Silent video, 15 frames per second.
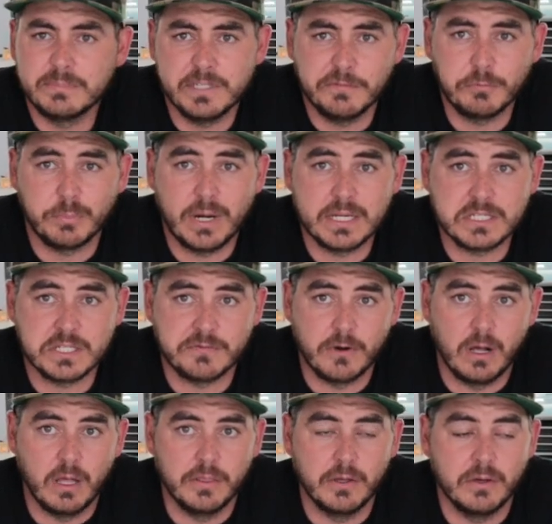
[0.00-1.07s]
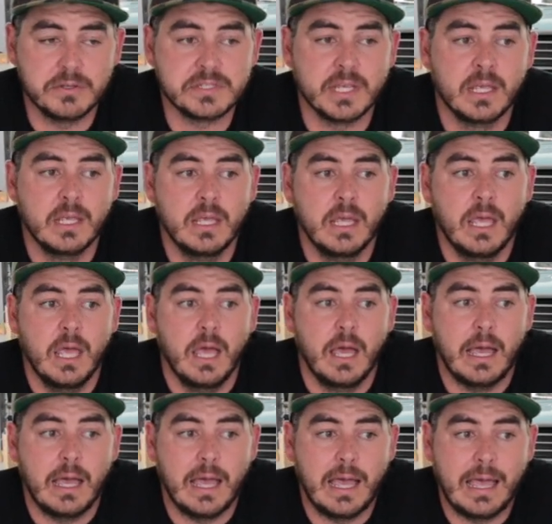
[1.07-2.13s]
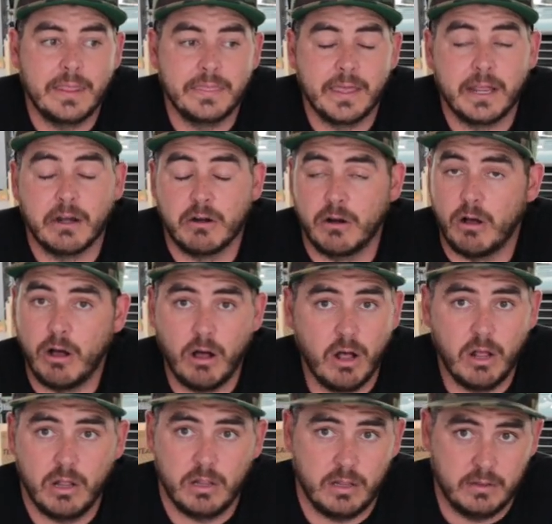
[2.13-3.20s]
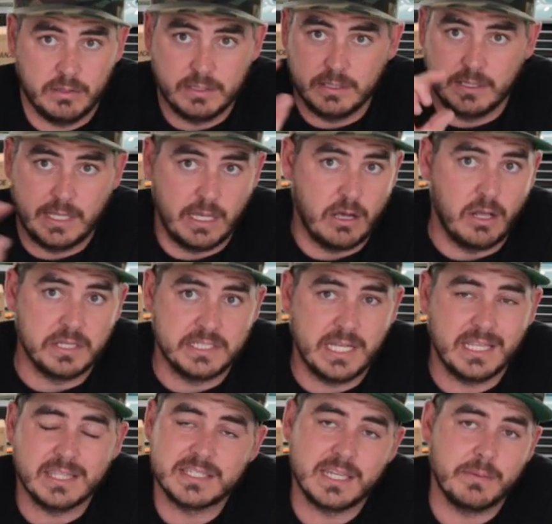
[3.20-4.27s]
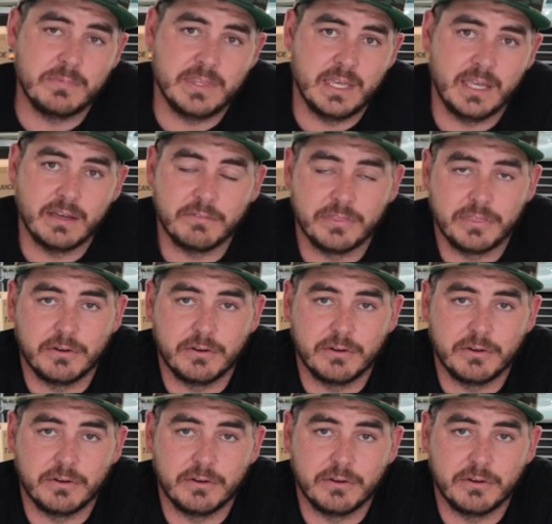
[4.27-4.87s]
Different prices for all those. They all state the same thing of